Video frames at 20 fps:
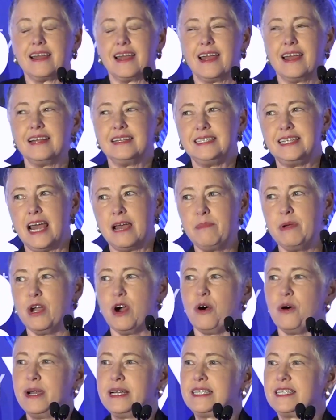Tammy
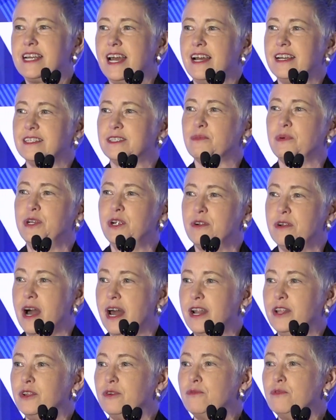always says, when you're not
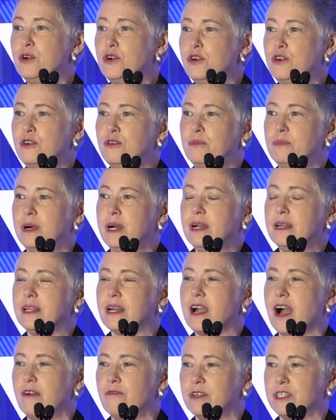in the room, the
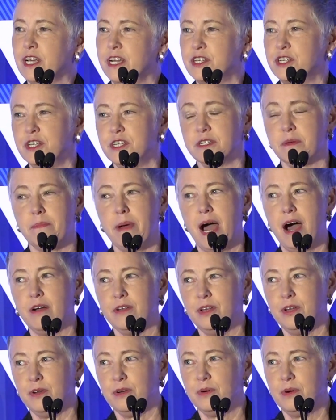conversation is about
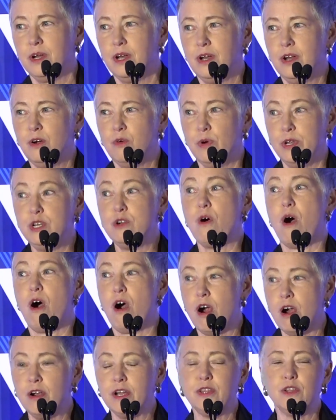you. When you
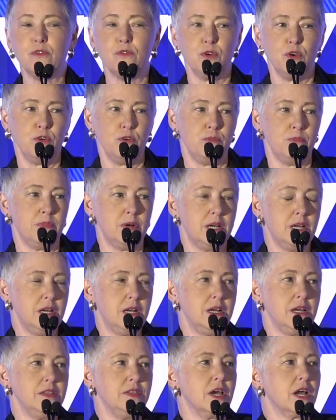are in the room,
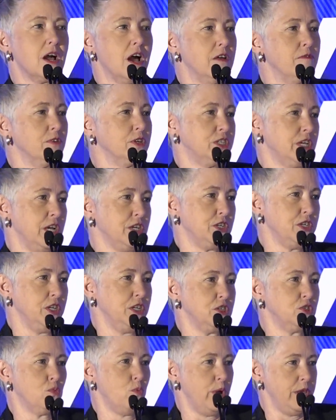the conversation
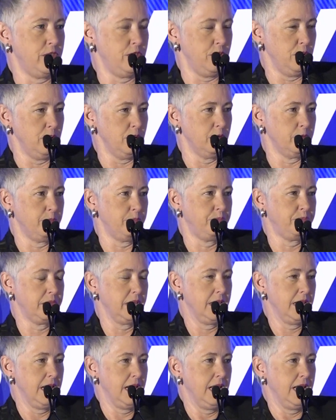is with you.
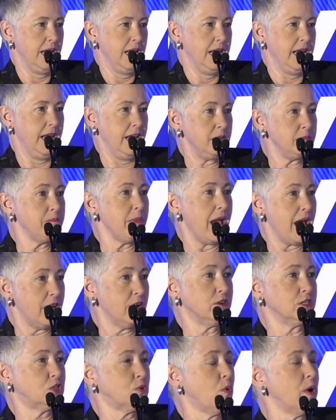It
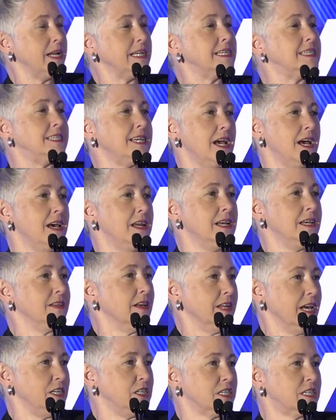matters what is said in the
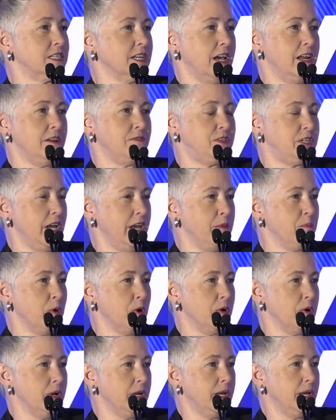legislative
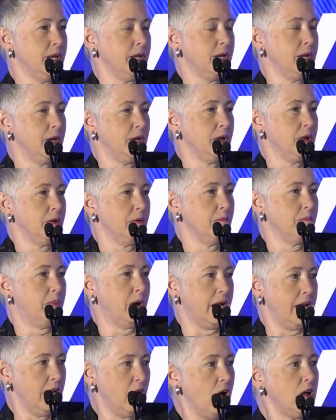chamber,
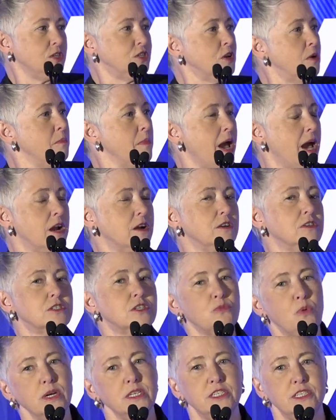but it also
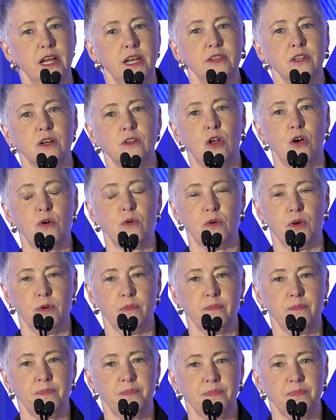matters what's said in the cloakroom